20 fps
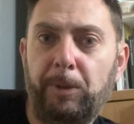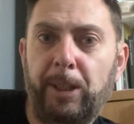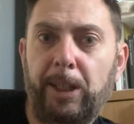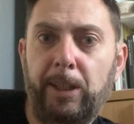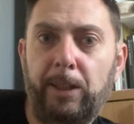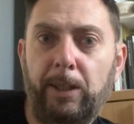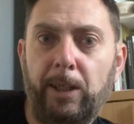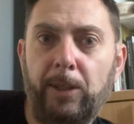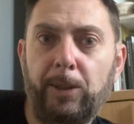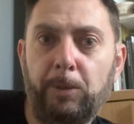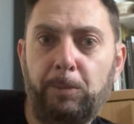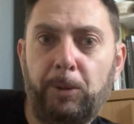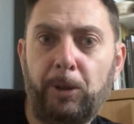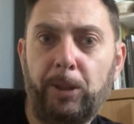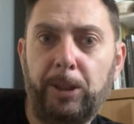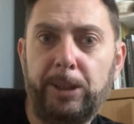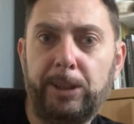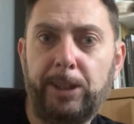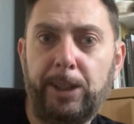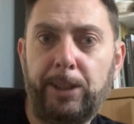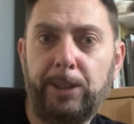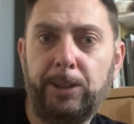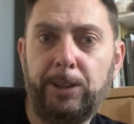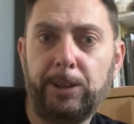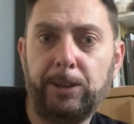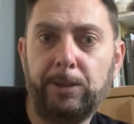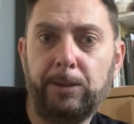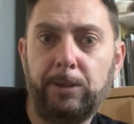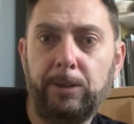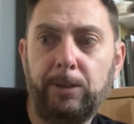in at the price they
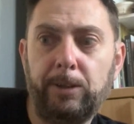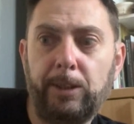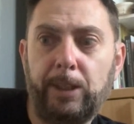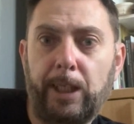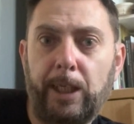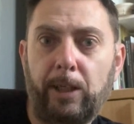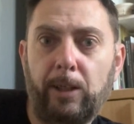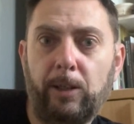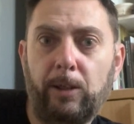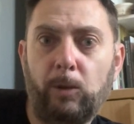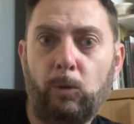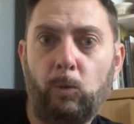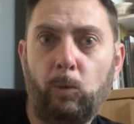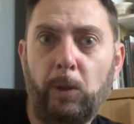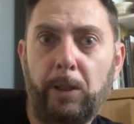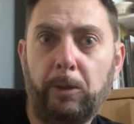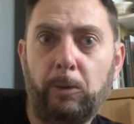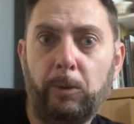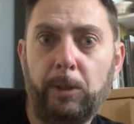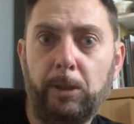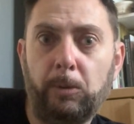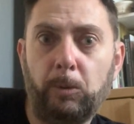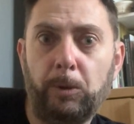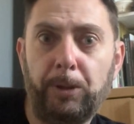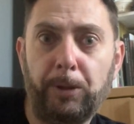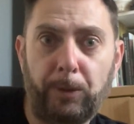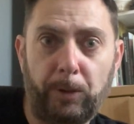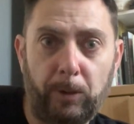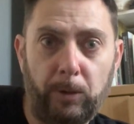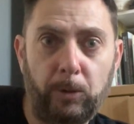do, they are well
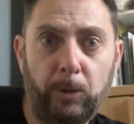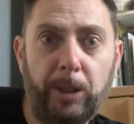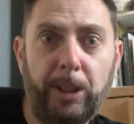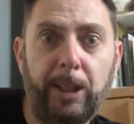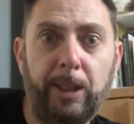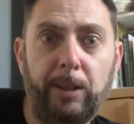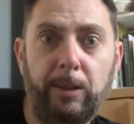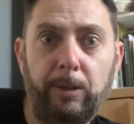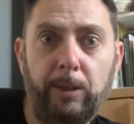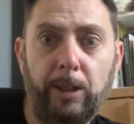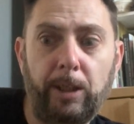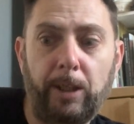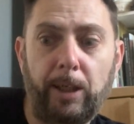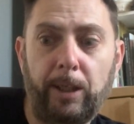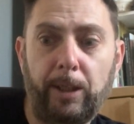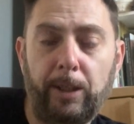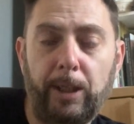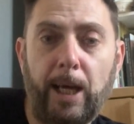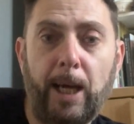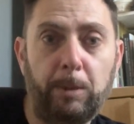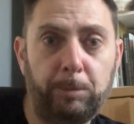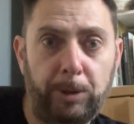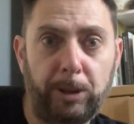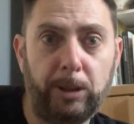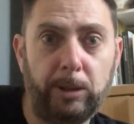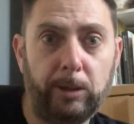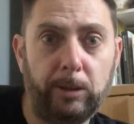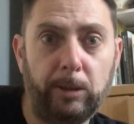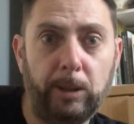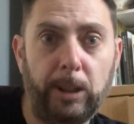worth the looking,
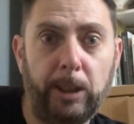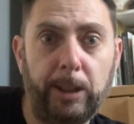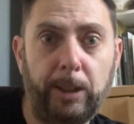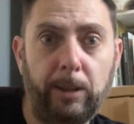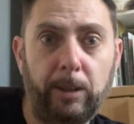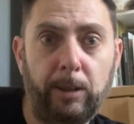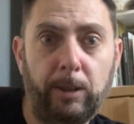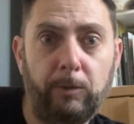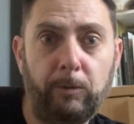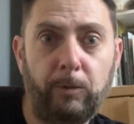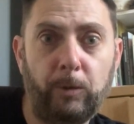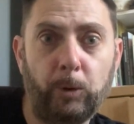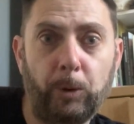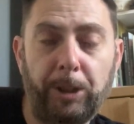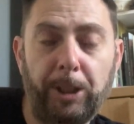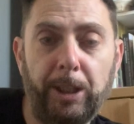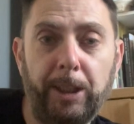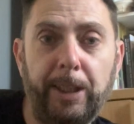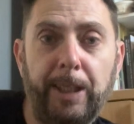absolutely, for you.